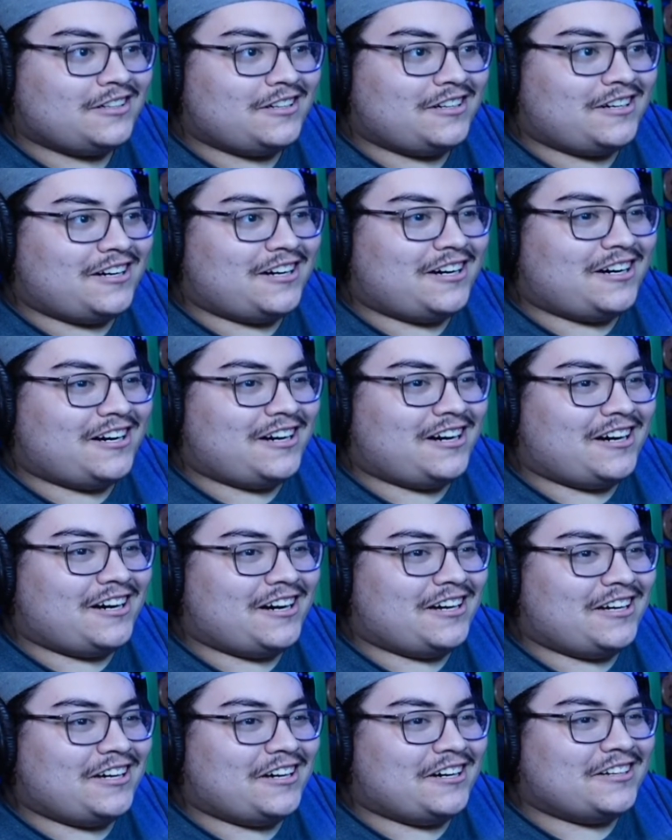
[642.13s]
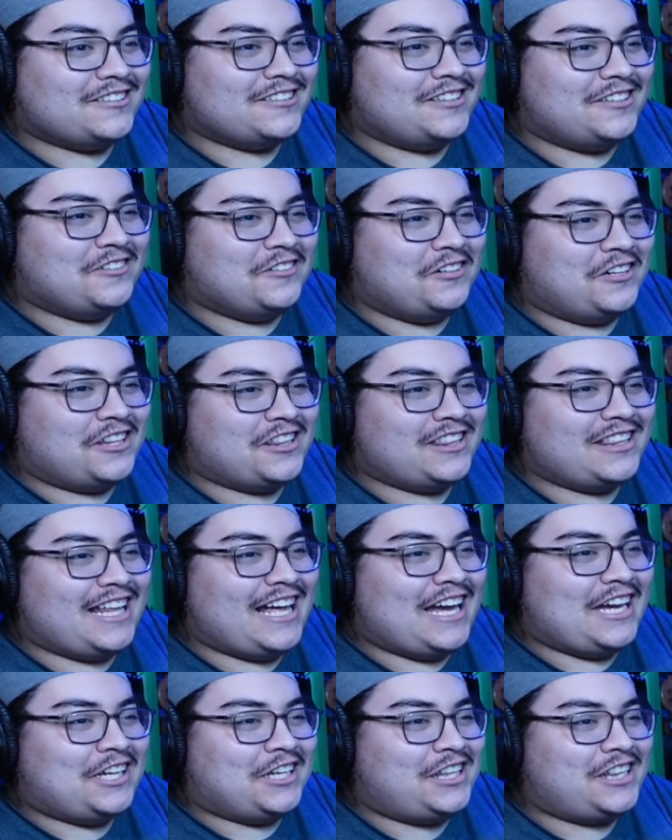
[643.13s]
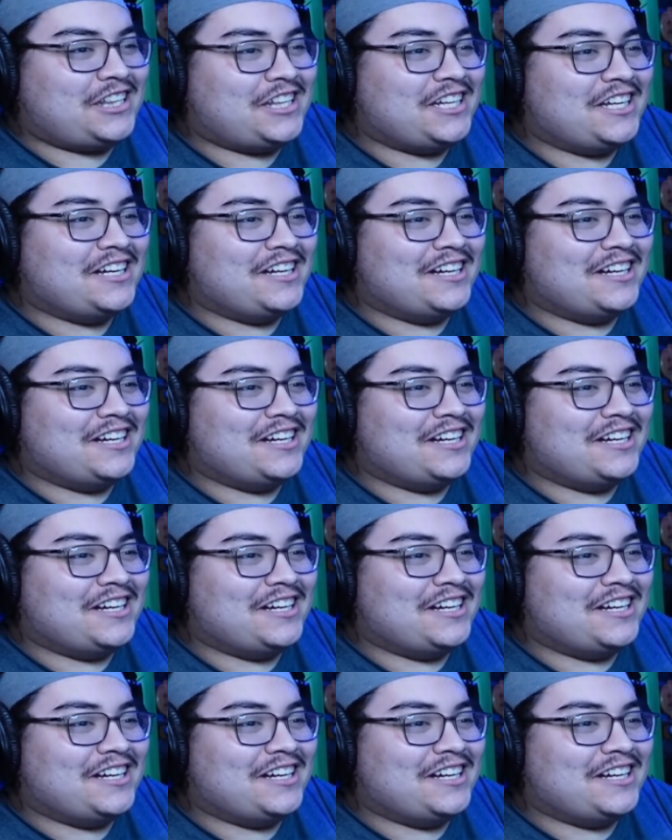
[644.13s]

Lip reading: Oh, yeah, dude, nice.